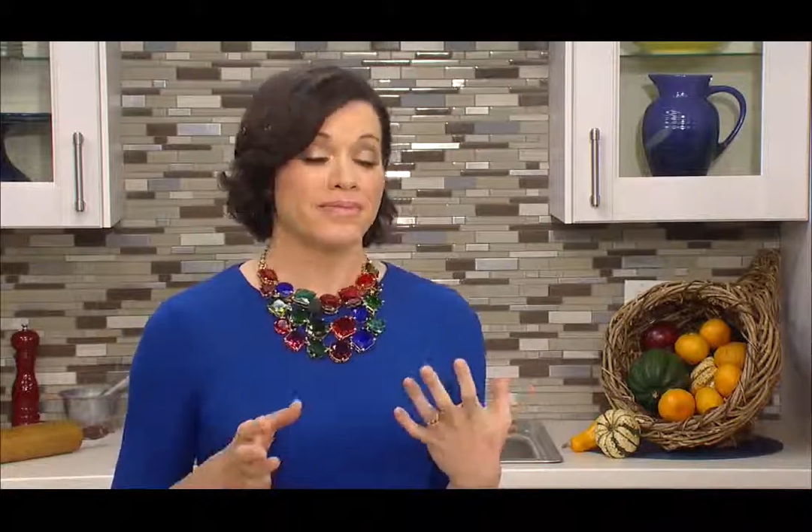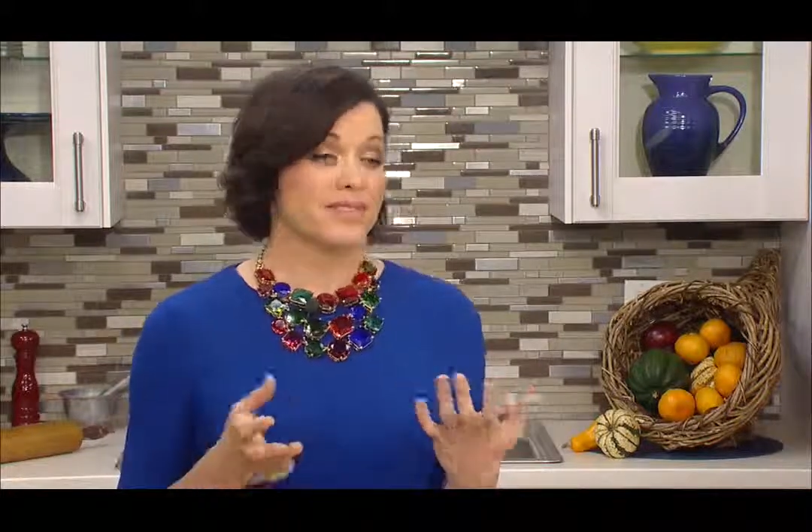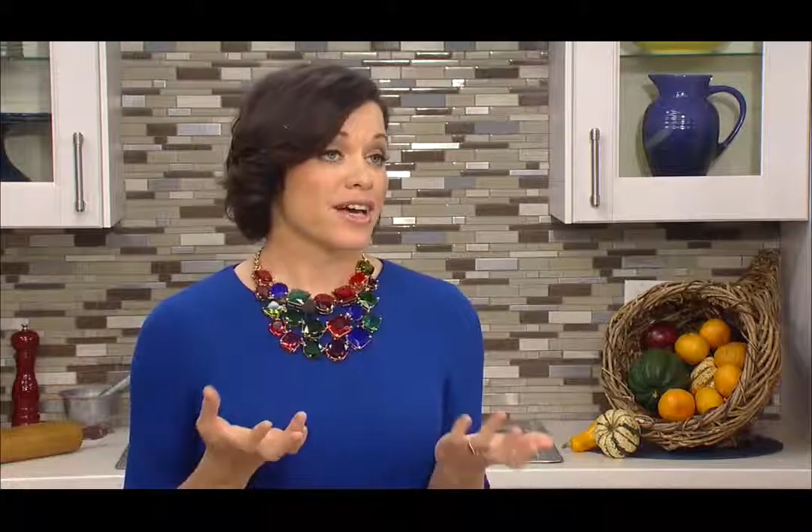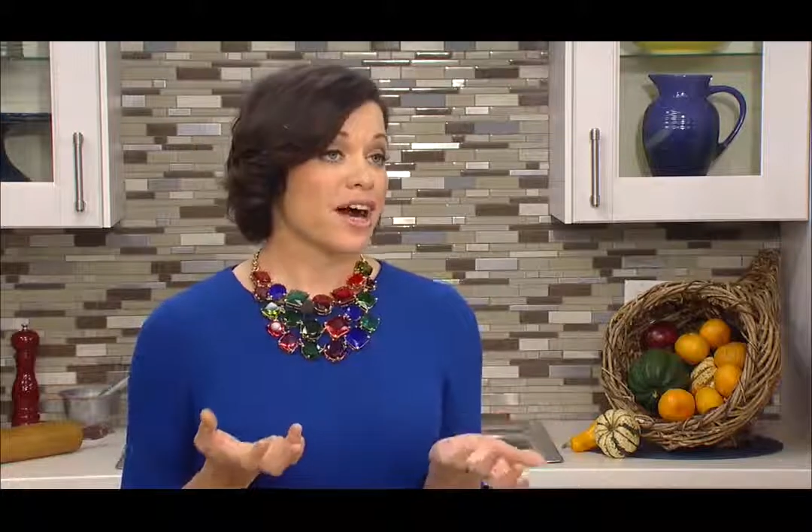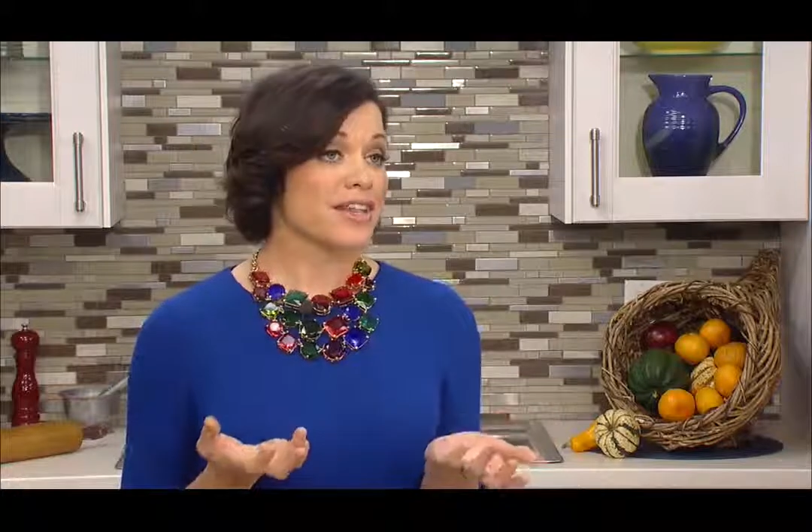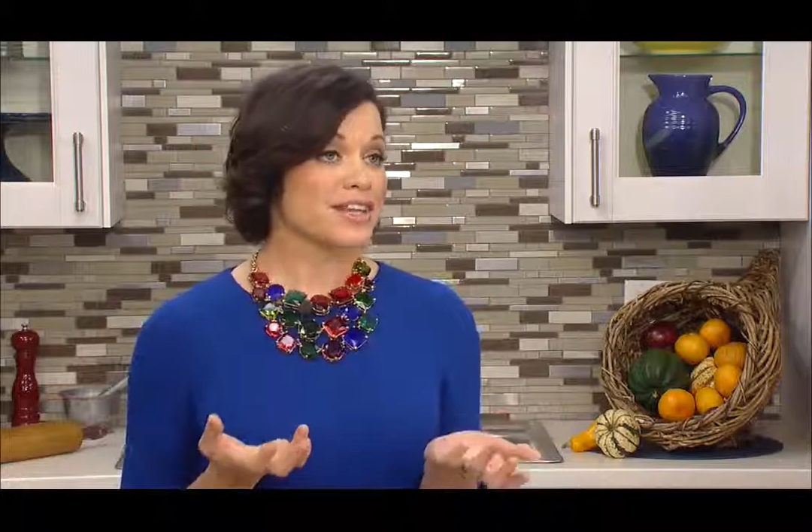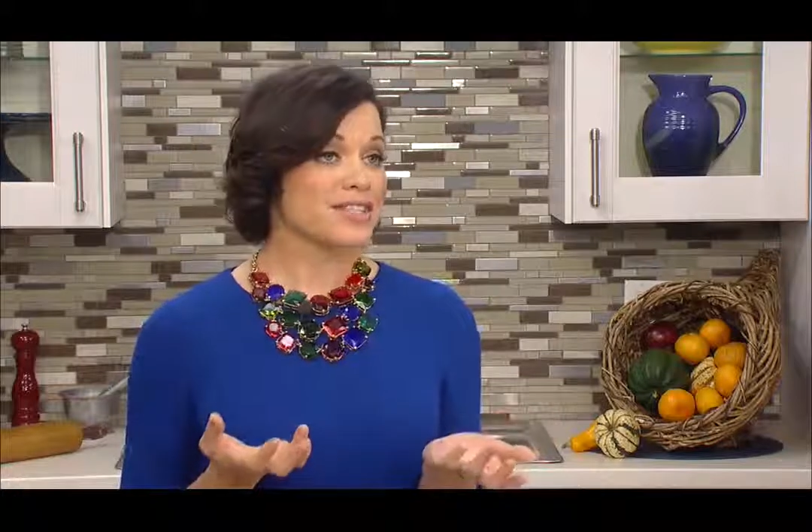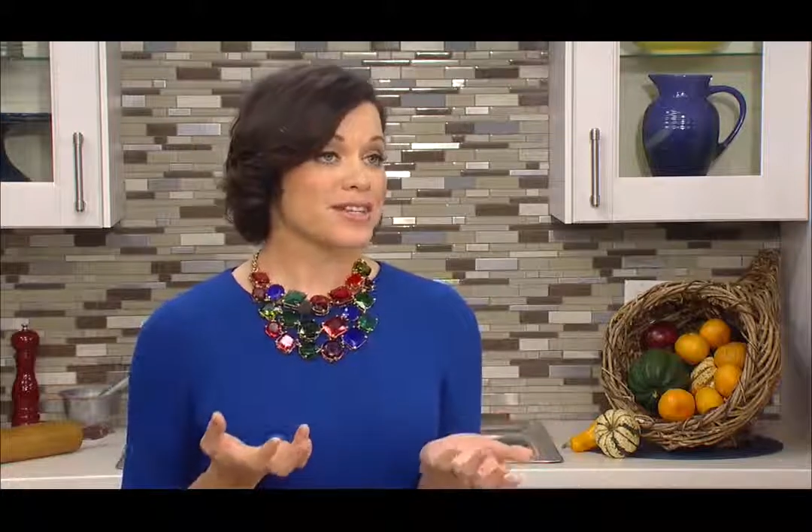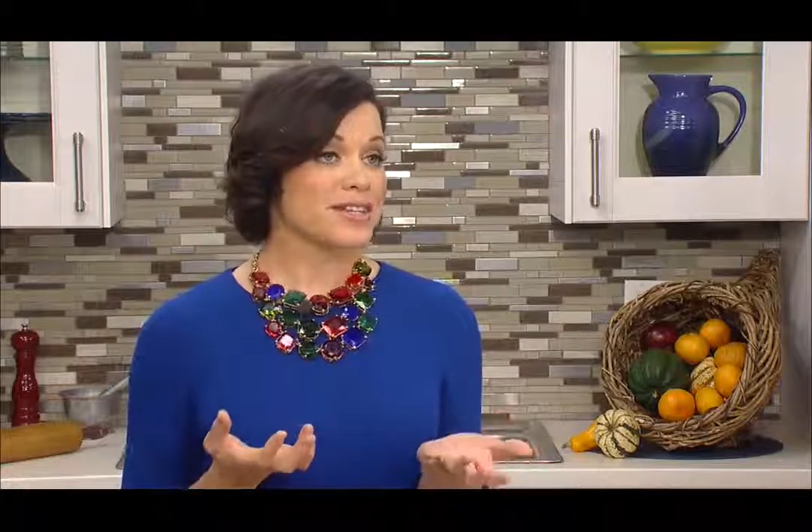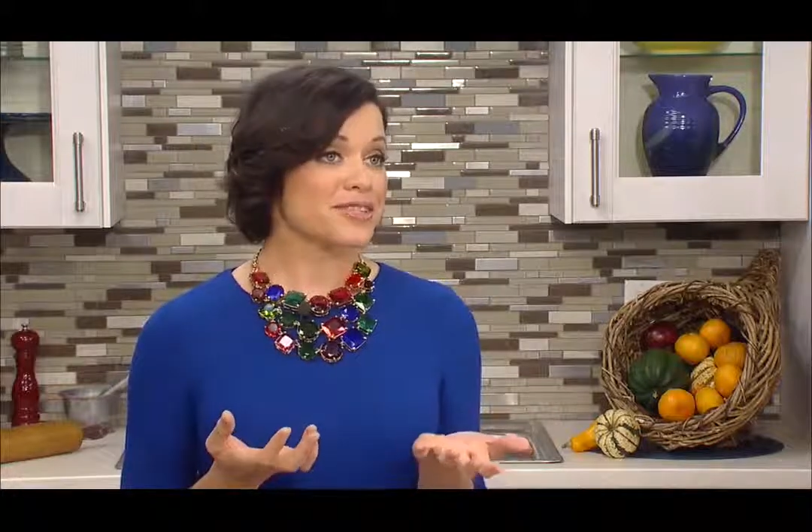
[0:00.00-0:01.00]
the
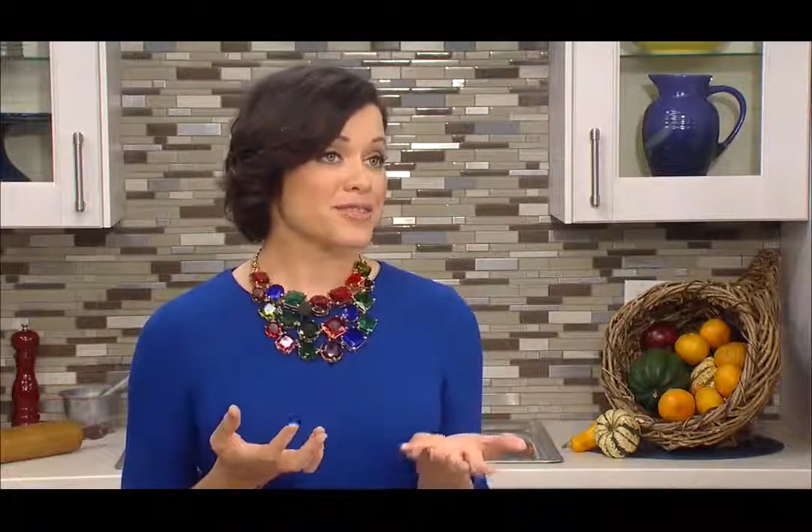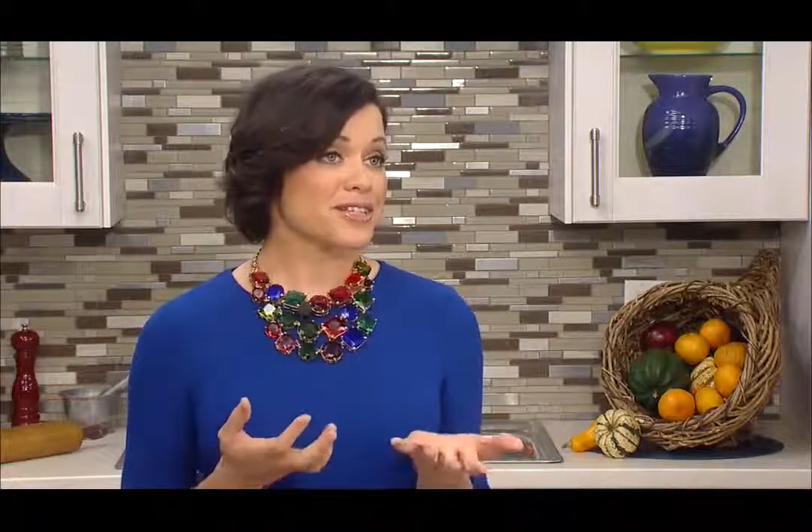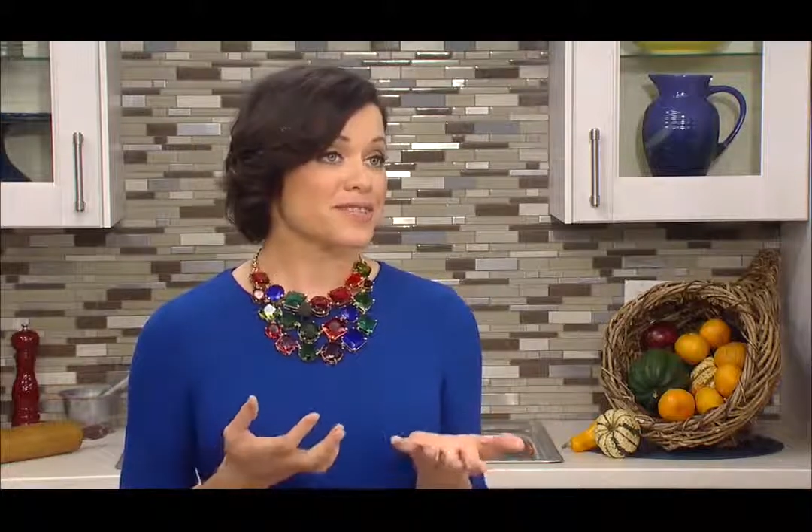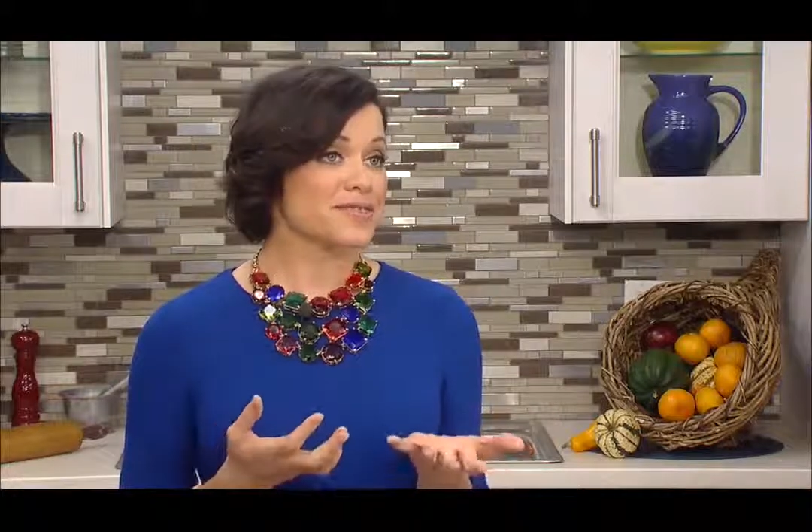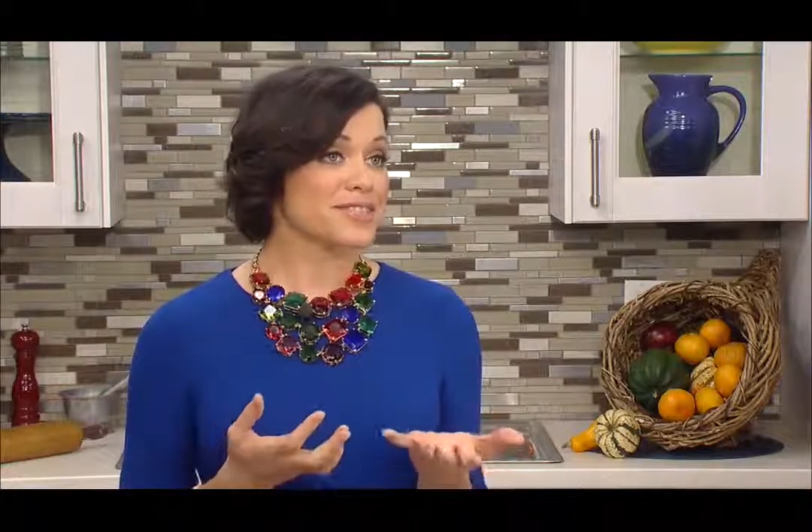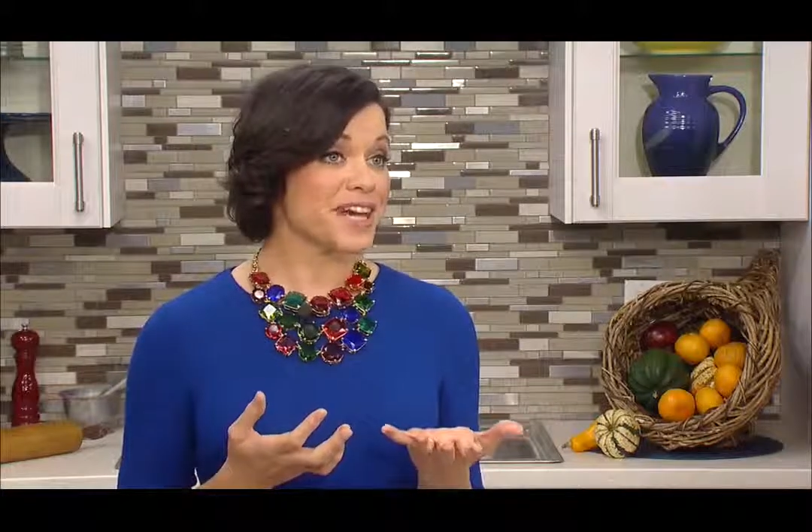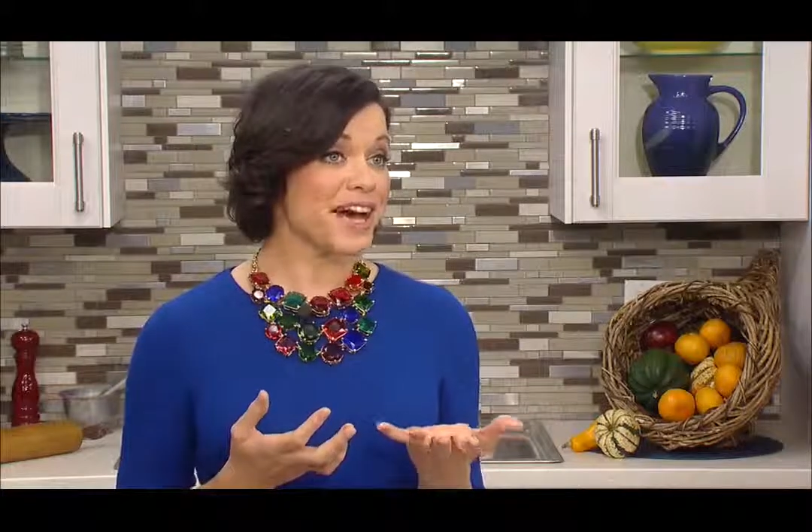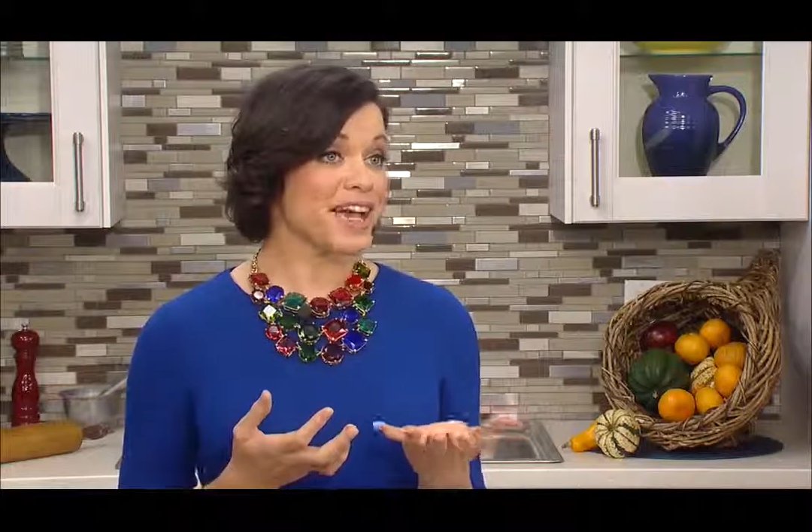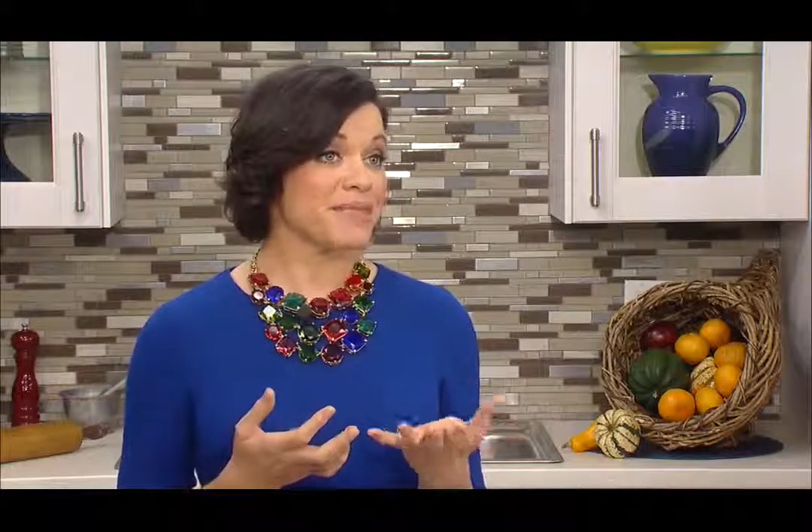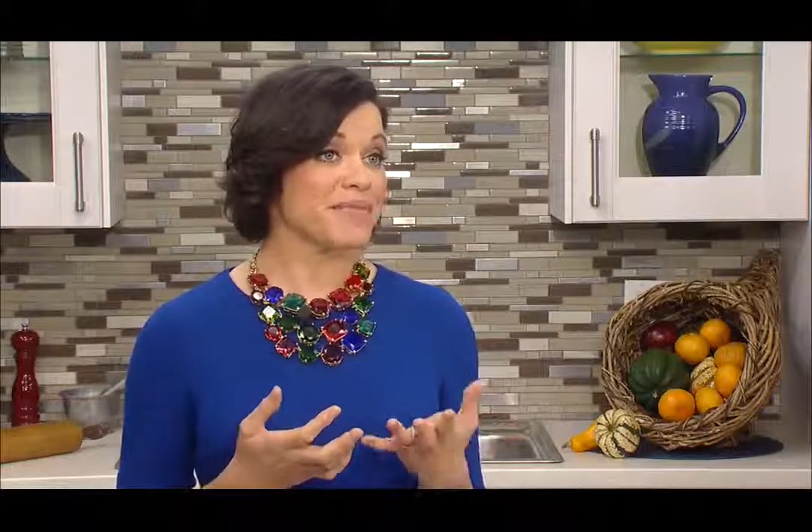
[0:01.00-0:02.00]
holidays are a stressful
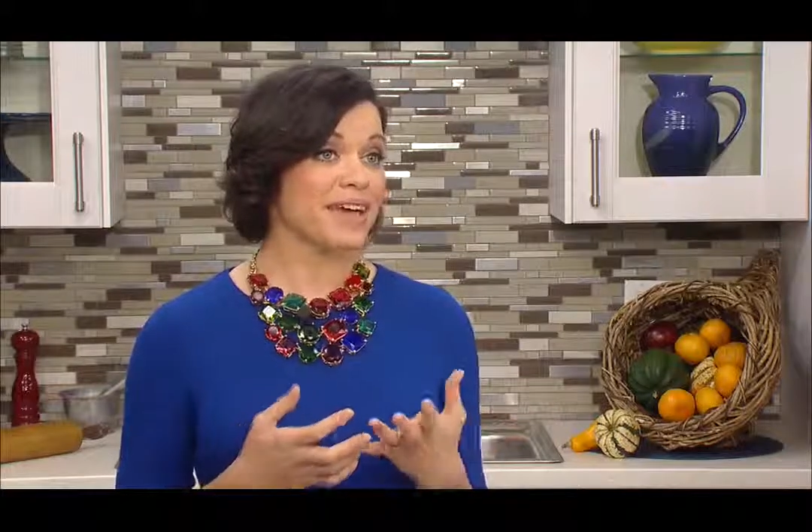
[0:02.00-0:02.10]
time.